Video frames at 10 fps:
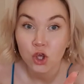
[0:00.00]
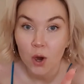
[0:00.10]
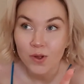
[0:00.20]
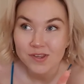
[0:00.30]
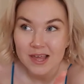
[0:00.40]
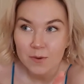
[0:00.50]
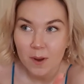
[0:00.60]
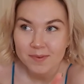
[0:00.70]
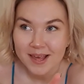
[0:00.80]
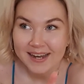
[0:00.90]
go onto their
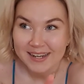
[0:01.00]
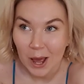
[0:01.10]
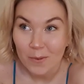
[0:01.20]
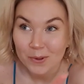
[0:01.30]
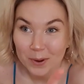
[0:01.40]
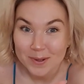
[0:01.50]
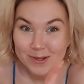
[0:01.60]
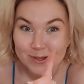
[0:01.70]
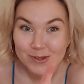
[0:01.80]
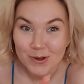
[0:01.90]
website now or go into
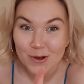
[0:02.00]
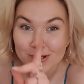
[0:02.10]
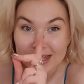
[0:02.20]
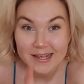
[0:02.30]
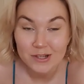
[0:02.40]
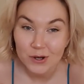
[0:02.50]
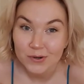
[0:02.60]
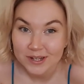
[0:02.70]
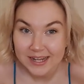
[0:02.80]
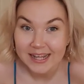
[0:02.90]
store because it is
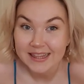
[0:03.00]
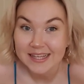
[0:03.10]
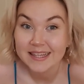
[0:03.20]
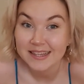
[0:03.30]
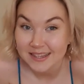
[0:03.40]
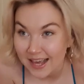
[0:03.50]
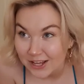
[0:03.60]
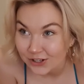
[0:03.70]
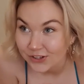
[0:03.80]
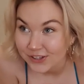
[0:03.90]
currently in the
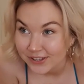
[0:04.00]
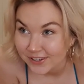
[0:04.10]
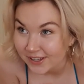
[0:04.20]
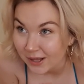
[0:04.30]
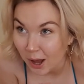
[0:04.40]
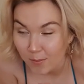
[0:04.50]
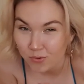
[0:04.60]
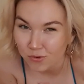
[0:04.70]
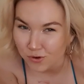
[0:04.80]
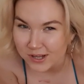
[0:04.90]
sale I'm
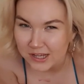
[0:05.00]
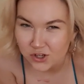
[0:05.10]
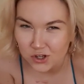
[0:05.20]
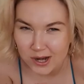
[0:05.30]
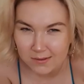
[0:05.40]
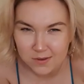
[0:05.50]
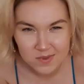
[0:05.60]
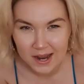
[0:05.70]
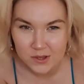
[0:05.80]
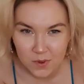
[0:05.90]
pretty sure down something like